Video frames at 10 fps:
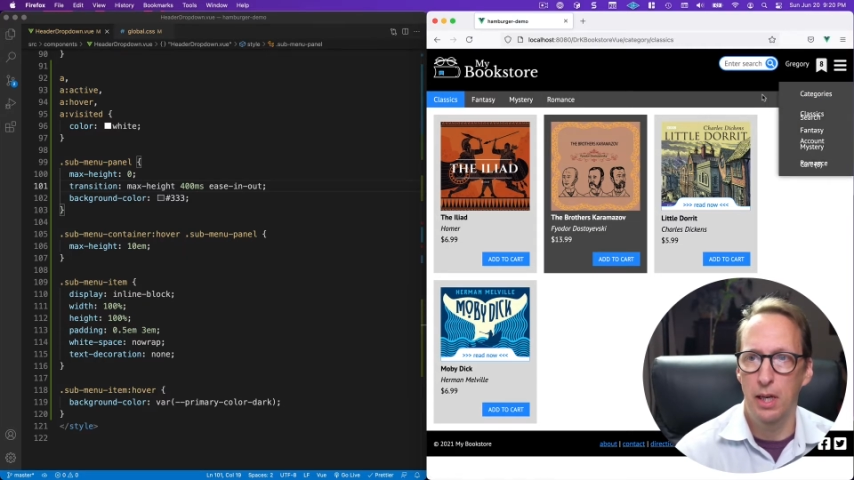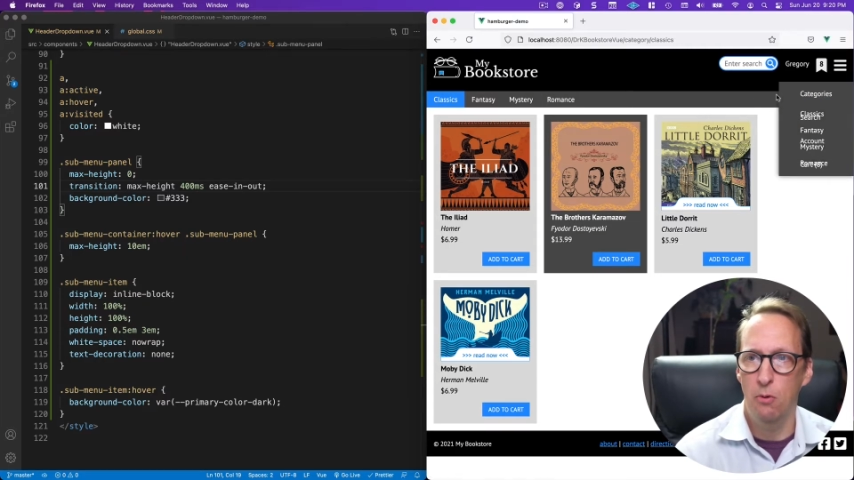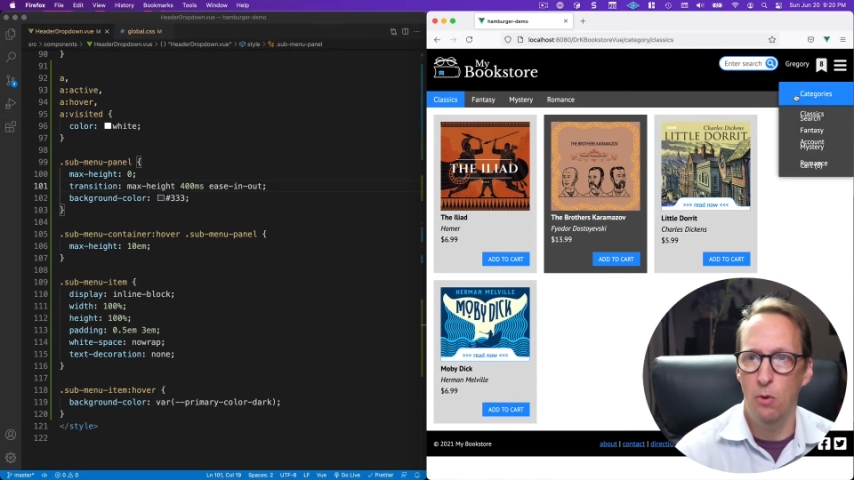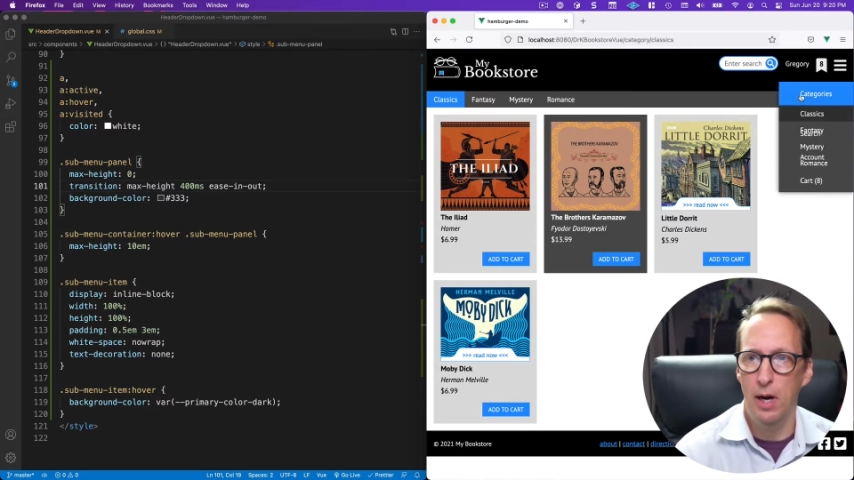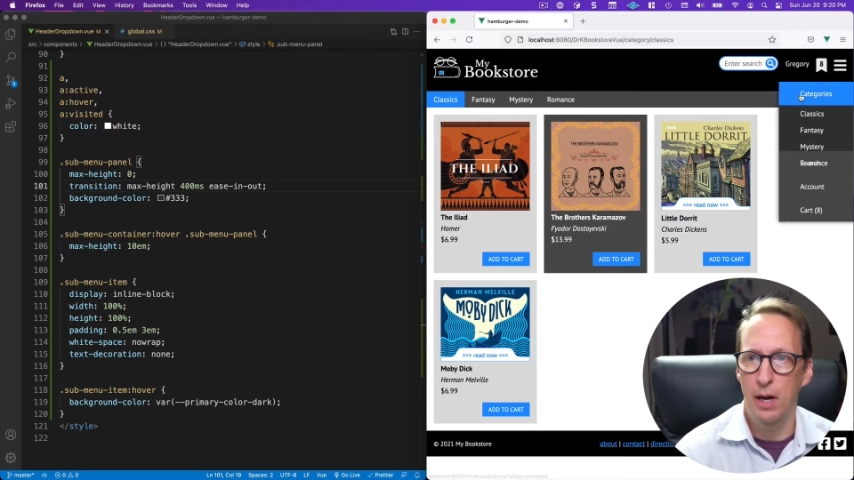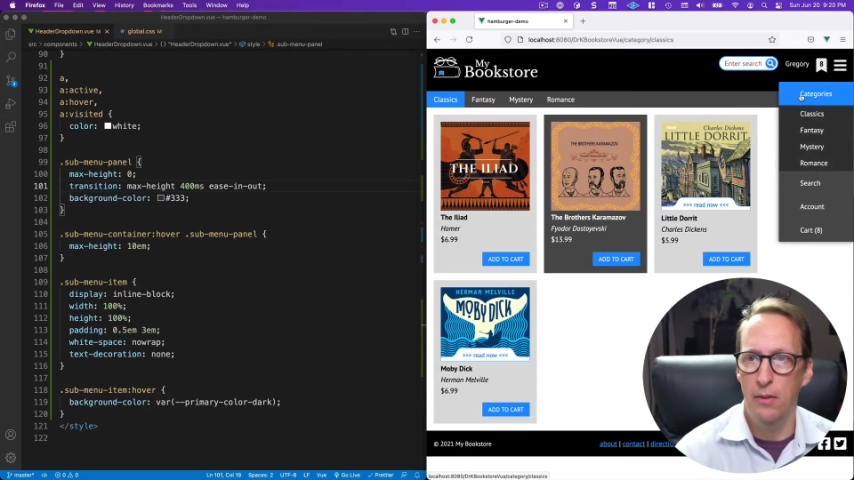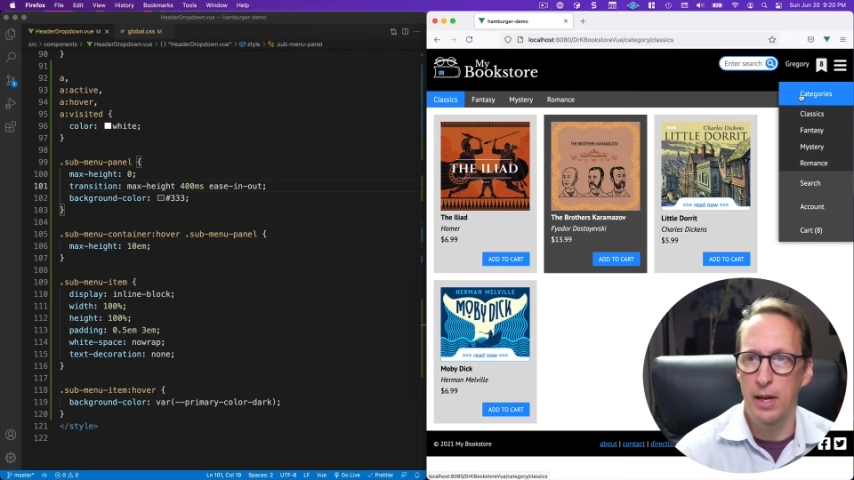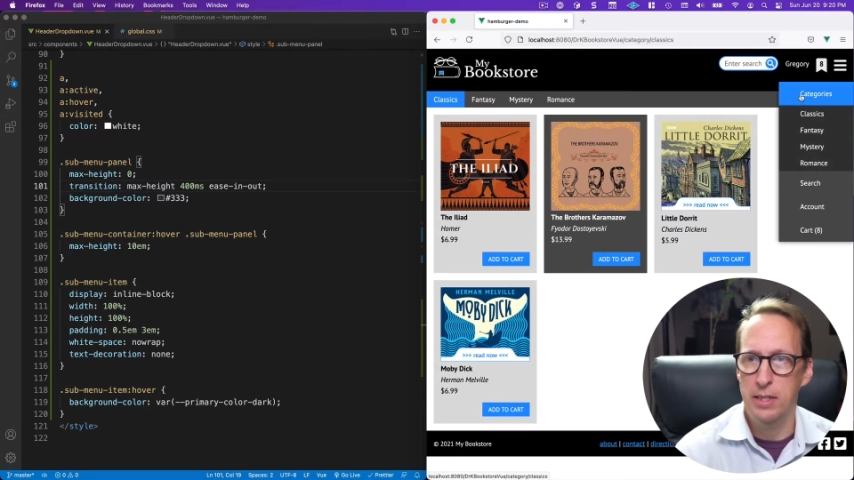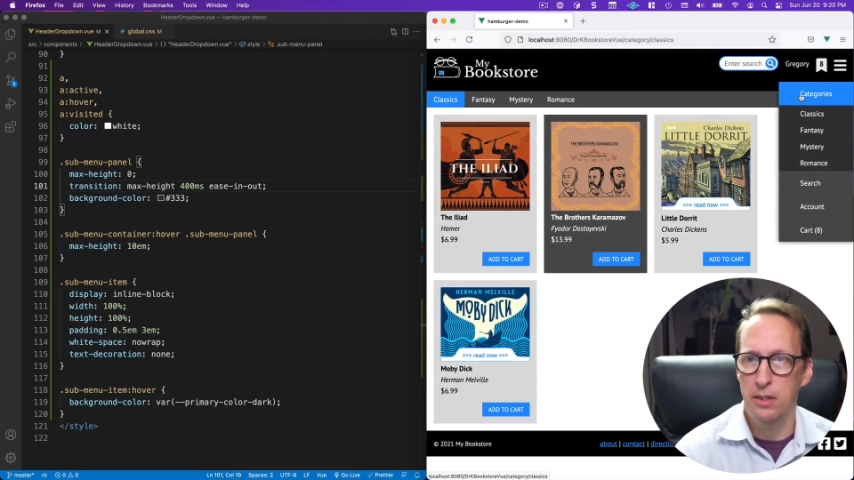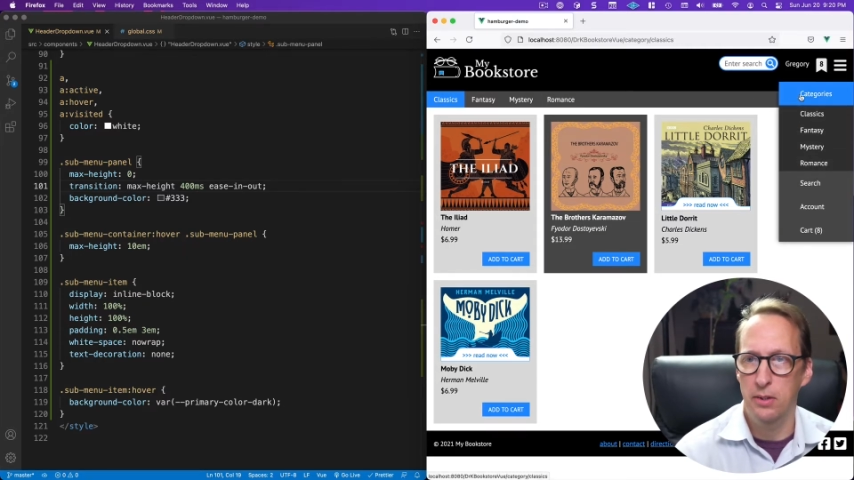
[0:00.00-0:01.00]
wow,
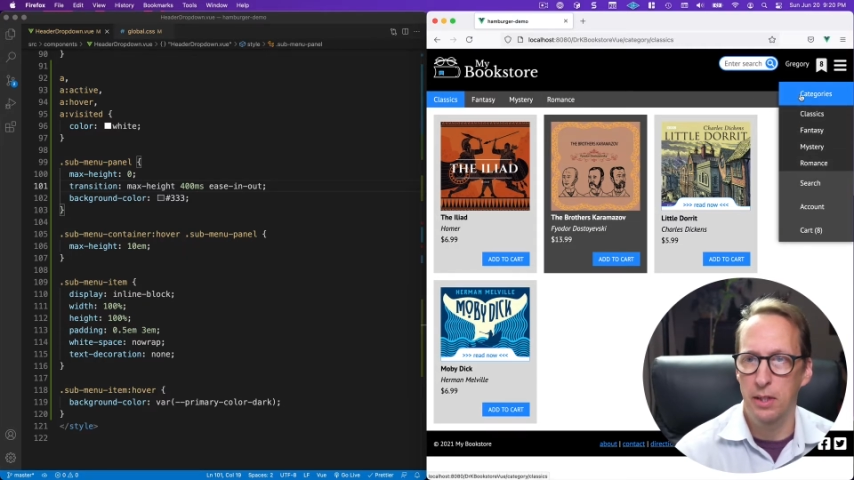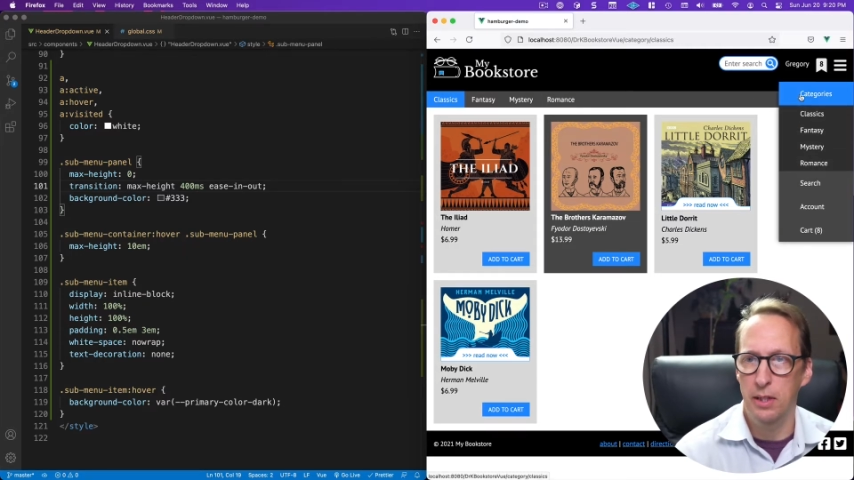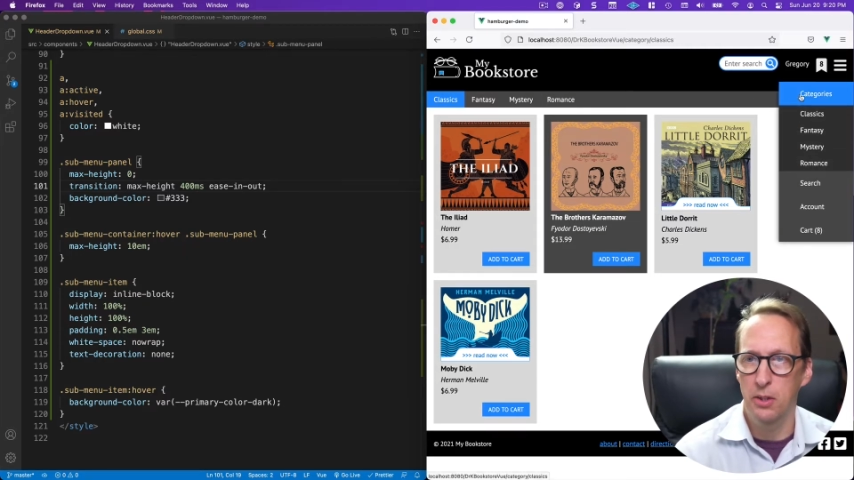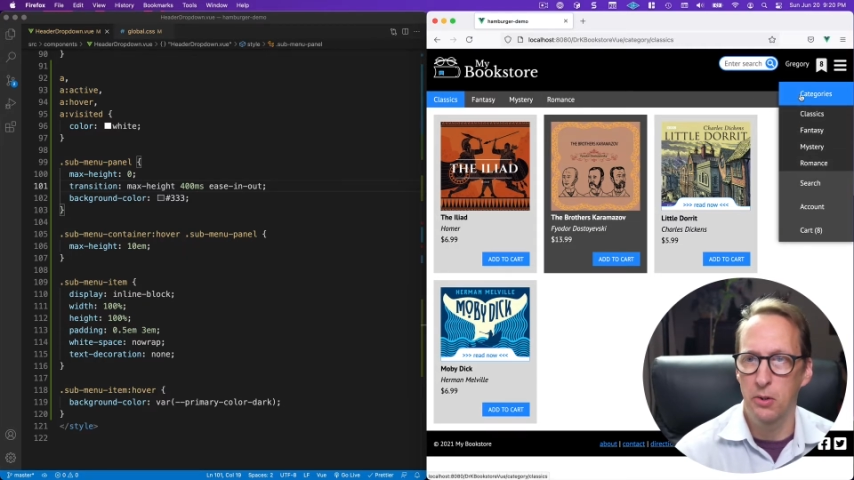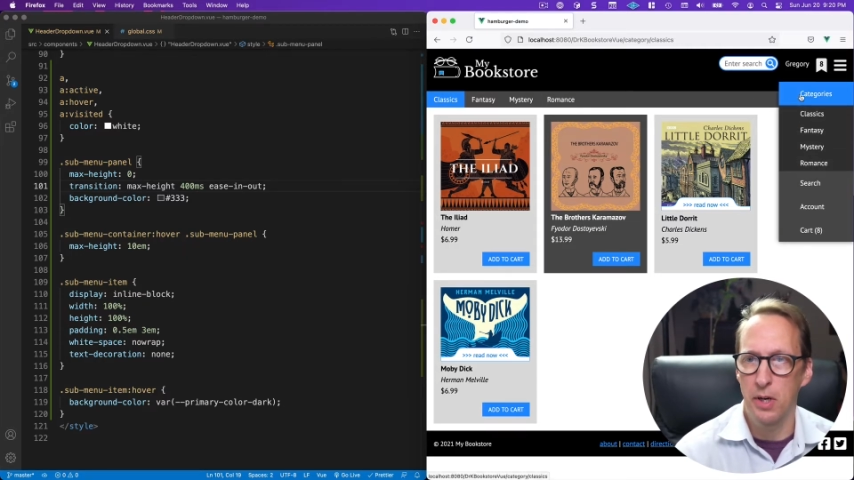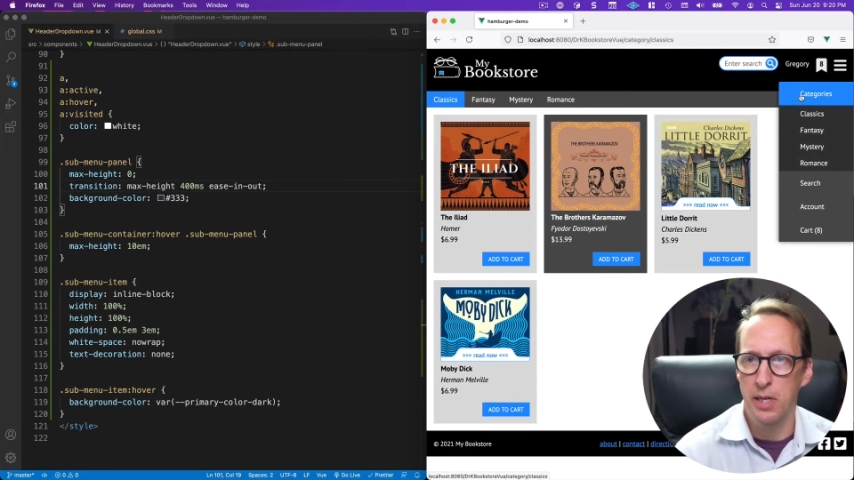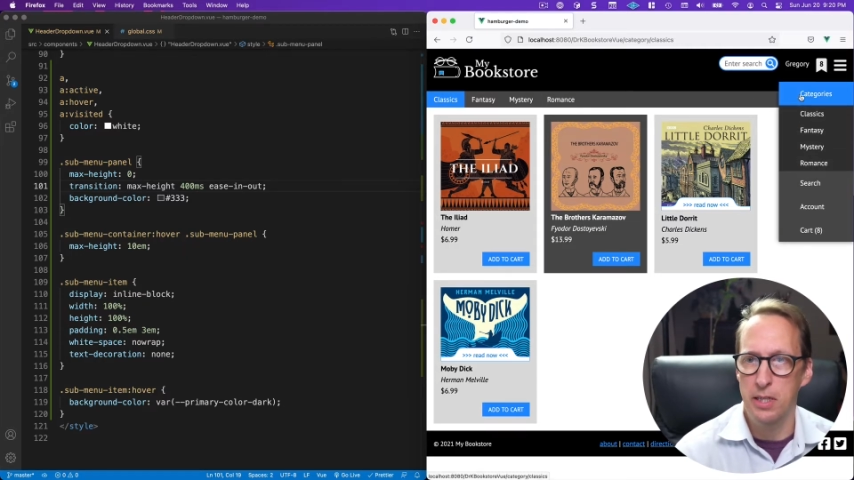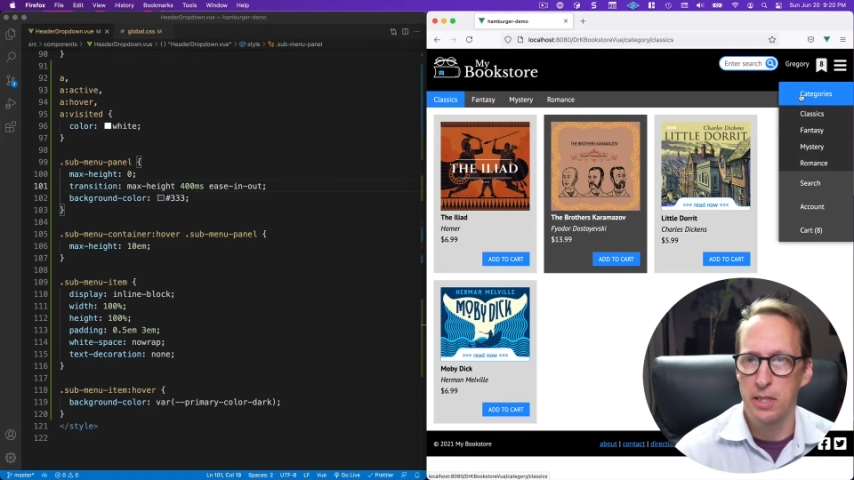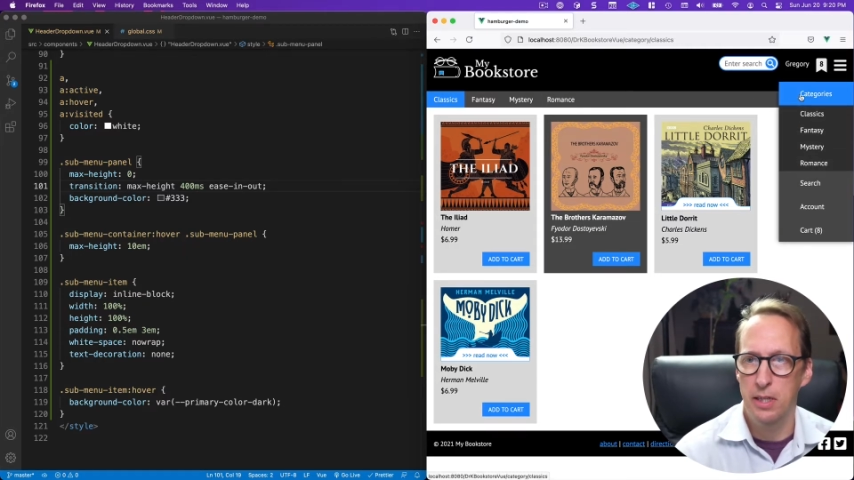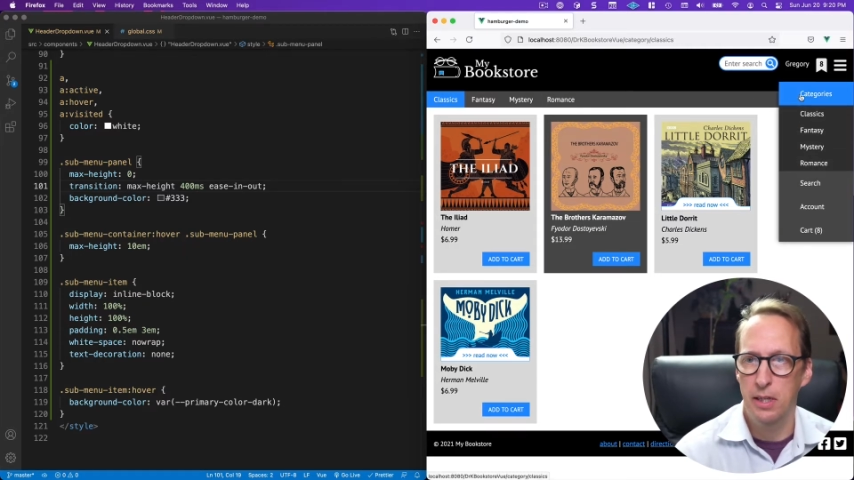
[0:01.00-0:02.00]
that's looking great.